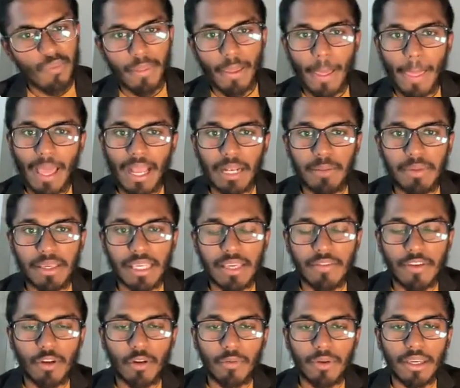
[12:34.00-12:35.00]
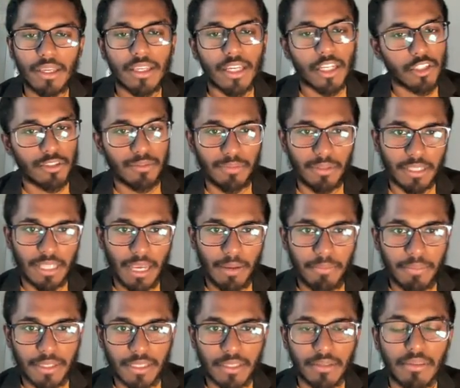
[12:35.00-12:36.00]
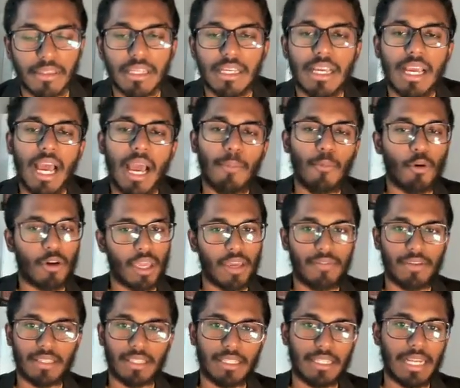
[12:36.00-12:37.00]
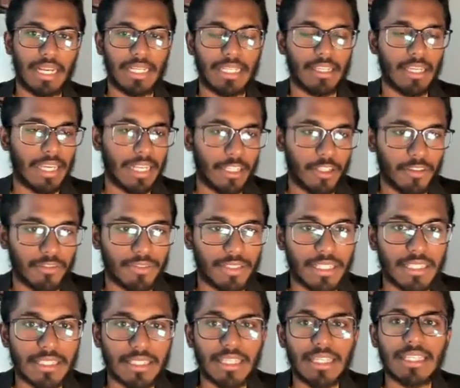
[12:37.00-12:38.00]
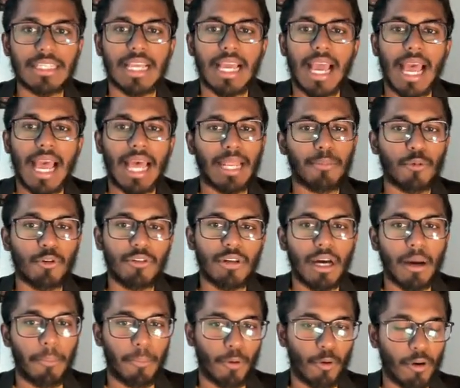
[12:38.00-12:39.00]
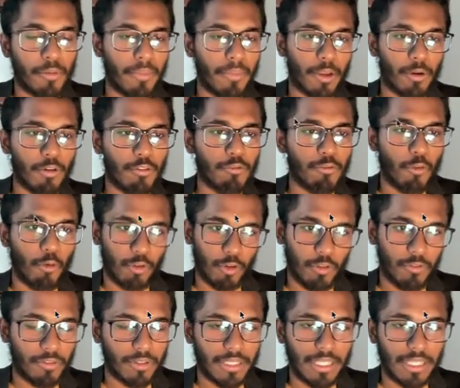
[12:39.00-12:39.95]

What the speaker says: I'll be giving over here Yeshwanthpur campus. I'm okay with it. Any of these things, and I'm going to upload my own photo for the